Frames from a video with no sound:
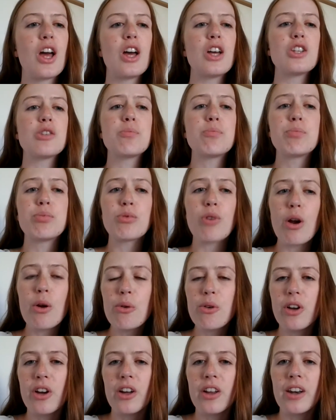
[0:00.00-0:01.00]
has
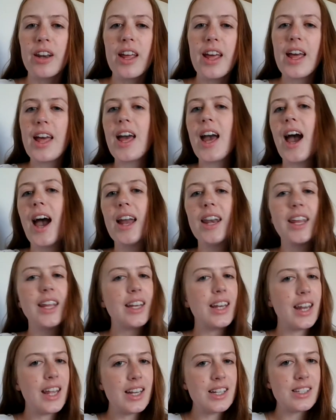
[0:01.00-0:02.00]
broken, and he
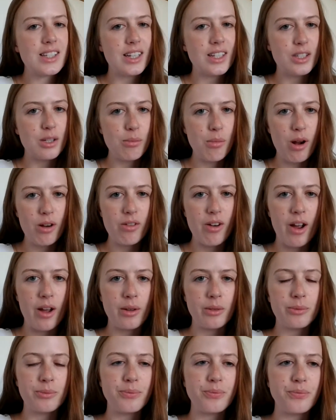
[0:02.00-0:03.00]
needs it tomorrow."